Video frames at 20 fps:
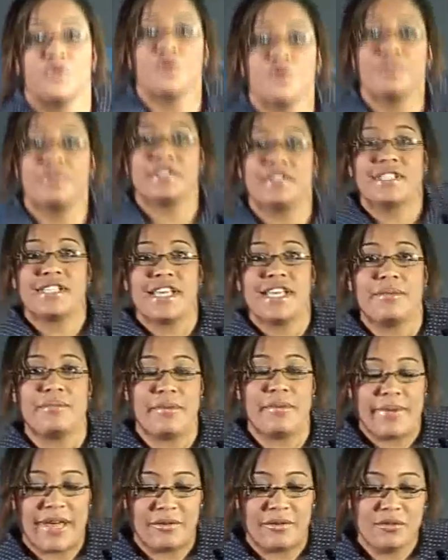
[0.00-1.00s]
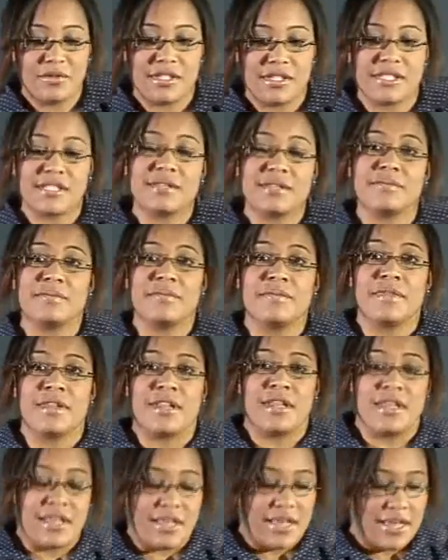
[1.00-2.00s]
absorb the same amounts,
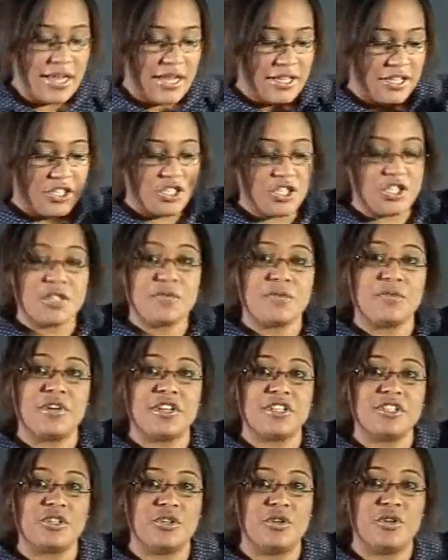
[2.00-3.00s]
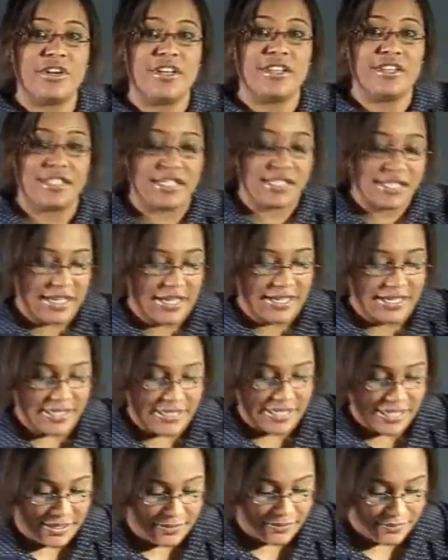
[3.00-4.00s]
and it's just for us to look at the
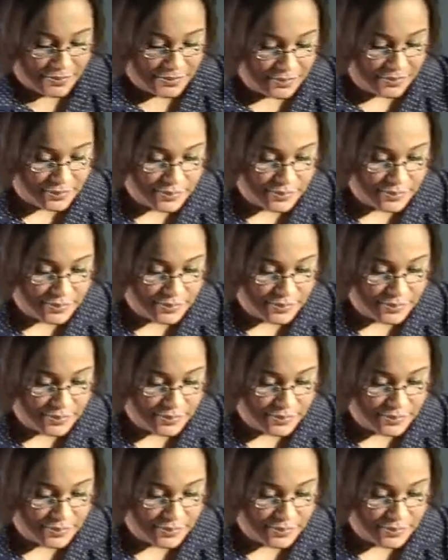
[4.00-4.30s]
sizing.